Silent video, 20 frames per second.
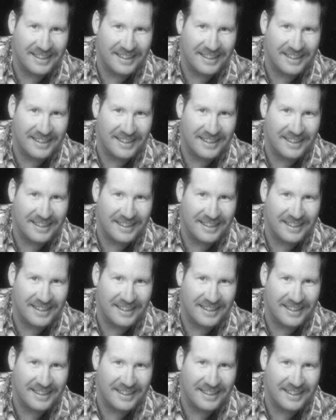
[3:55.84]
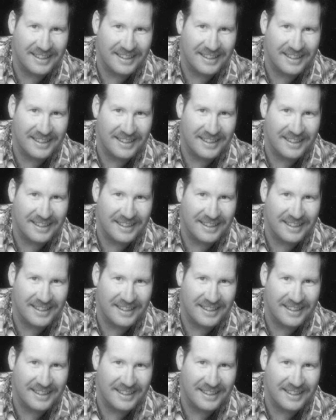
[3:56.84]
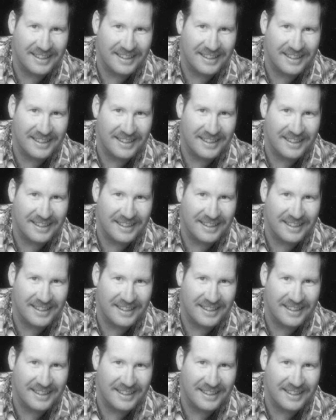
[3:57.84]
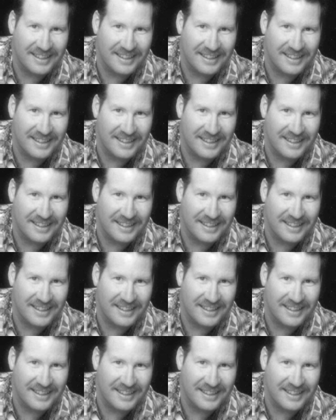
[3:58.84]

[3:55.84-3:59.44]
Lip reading: This is a still picture; no speech is visible.